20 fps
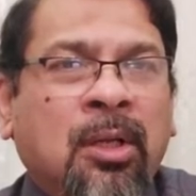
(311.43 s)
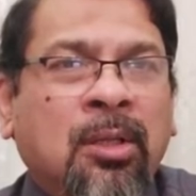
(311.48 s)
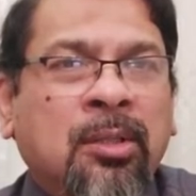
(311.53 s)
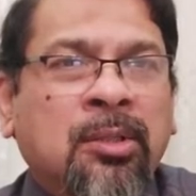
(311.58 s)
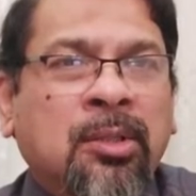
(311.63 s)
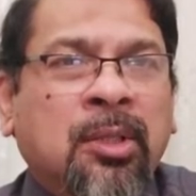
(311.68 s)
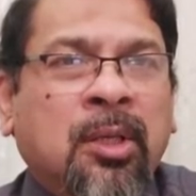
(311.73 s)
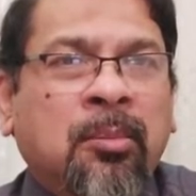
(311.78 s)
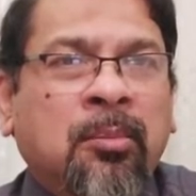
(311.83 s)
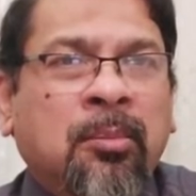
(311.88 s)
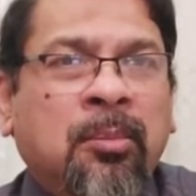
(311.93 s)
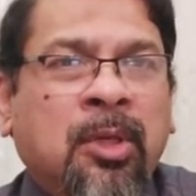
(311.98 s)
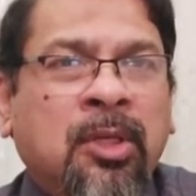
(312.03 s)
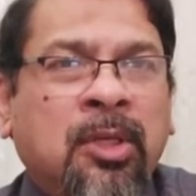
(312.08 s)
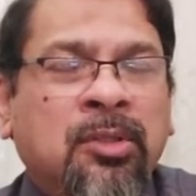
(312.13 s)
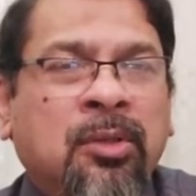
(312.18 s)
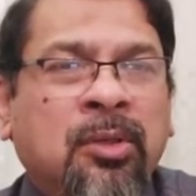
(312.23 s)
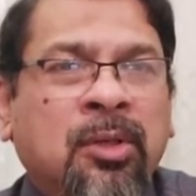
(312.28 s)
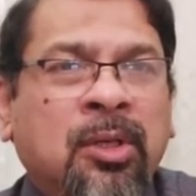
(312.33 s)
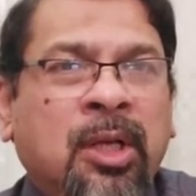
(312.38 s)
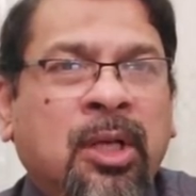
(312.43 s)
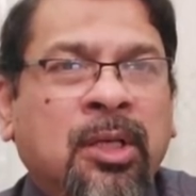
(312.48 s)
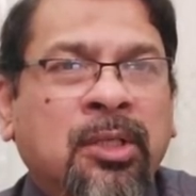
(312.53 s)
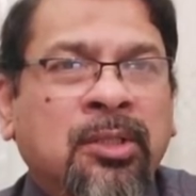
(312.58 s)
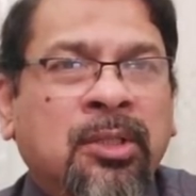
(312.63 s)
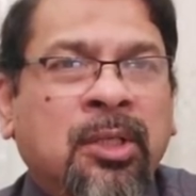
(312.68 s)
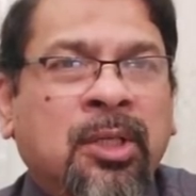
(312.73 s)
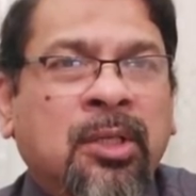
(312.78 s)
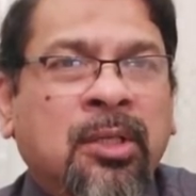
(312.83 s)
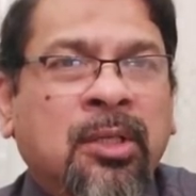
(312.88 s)
some muscle
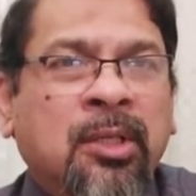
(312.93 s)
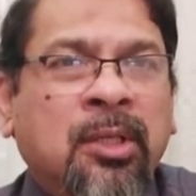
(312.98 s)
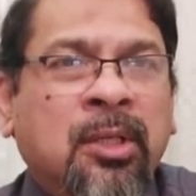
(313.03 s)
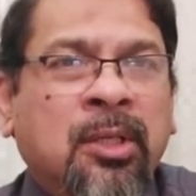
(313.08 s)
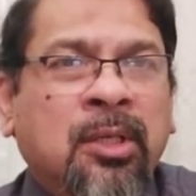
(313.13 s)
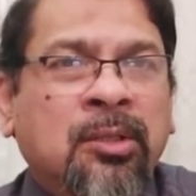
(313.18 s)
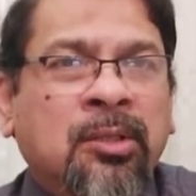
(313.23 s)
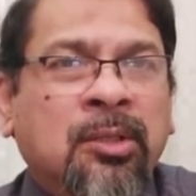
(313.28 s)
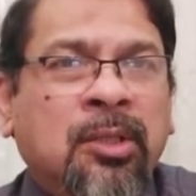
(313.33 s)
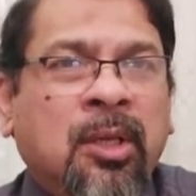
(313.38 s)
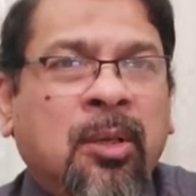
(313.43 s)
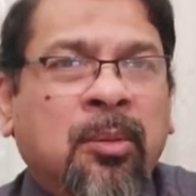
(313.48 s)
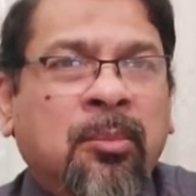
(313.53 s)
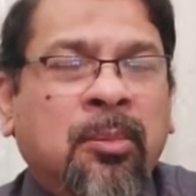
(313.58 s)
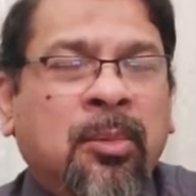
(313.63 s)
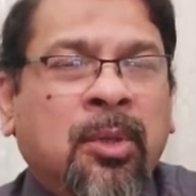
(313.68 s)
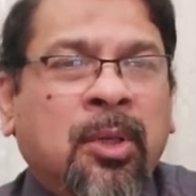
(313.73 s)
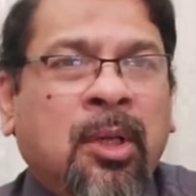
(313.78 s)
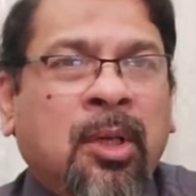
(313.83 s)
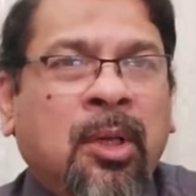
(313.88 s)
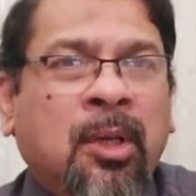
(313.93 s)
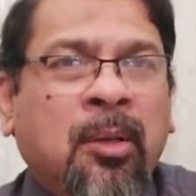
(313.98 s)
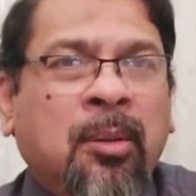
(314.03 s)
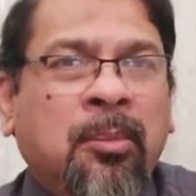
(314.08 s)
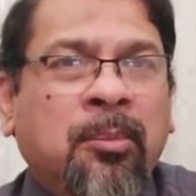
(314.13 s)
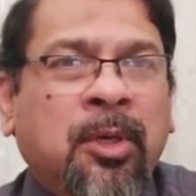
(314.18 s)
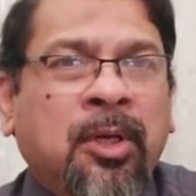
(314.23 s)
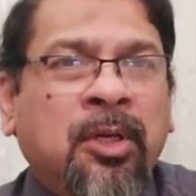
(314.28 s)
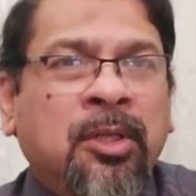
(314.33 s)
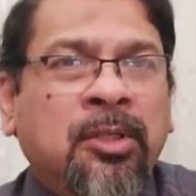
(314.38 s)
relaxant, some
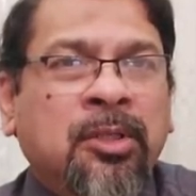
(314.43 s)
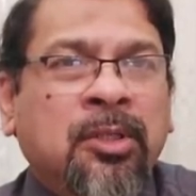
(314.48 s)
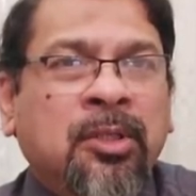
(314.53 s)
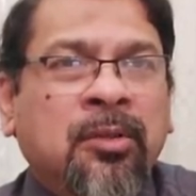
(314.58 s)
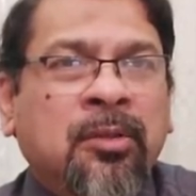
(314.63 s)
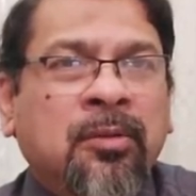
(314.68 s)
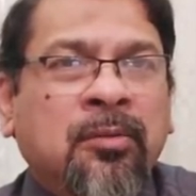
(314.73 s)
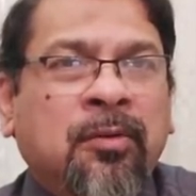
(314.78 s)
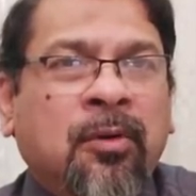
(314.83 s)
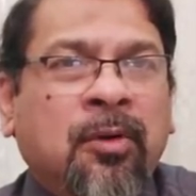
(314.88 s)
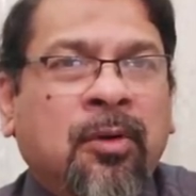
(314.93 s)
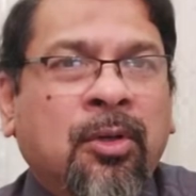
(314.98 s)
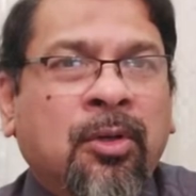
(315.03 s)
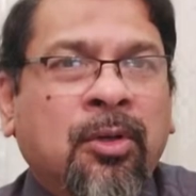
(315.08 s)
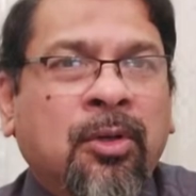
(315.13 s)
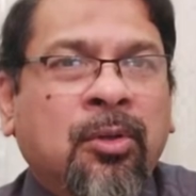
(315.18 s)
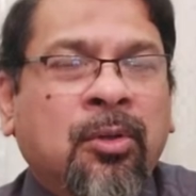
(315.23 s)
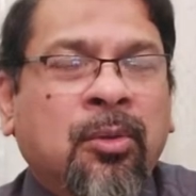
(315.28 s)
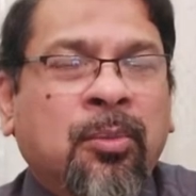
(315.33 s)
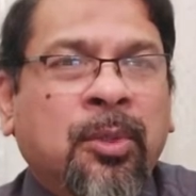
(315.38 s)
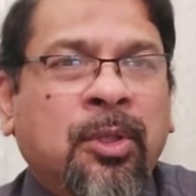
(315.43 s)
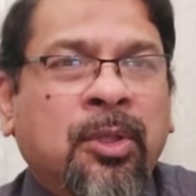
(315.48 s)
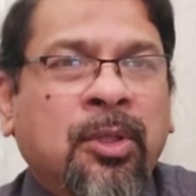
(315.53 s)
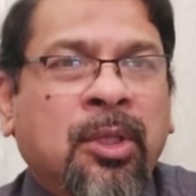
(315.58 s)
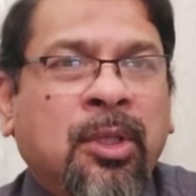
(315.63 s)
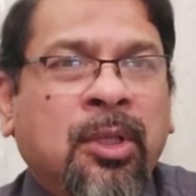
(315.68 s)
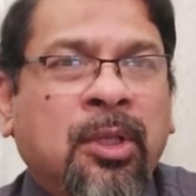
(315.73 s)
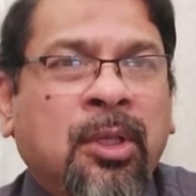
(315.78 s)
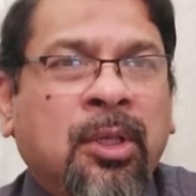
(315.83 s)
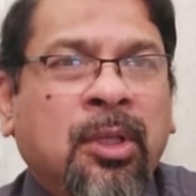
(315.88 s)
medicine for
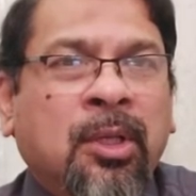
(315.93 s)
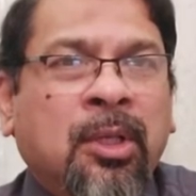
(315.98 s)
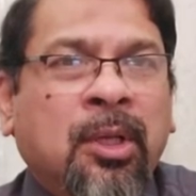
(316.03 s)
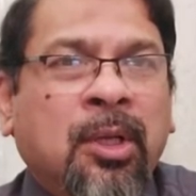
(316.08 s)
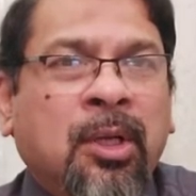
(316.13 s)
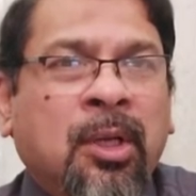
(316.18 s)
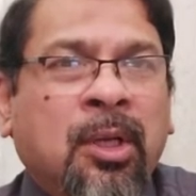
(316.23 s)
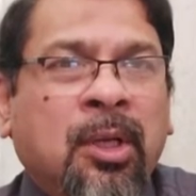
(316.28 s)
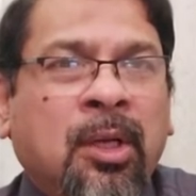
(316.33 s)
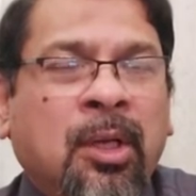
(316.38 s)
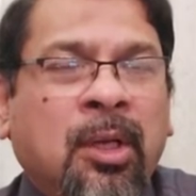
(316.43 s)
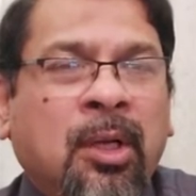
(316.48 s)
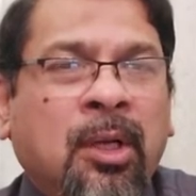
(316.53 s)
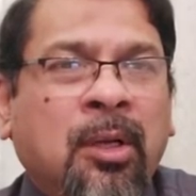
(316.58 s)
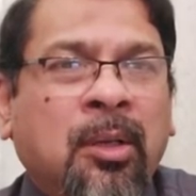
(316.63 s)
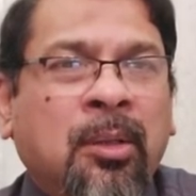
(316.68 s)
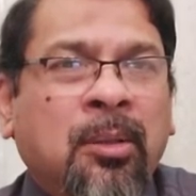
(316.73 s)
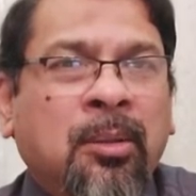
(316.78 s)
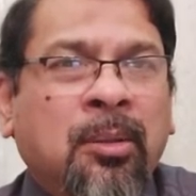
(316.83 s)
neuropathic uh,